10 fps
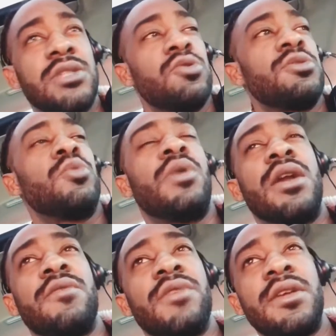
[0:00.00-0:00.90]
So it's a
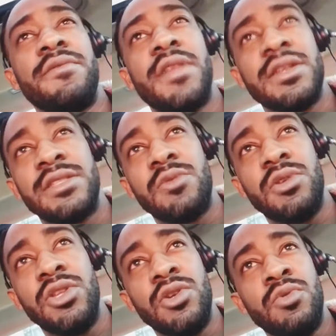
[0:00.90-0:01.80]
wide array of things that
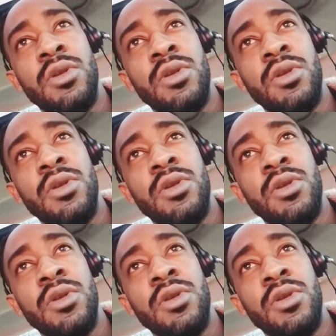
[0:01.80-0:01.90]
we do.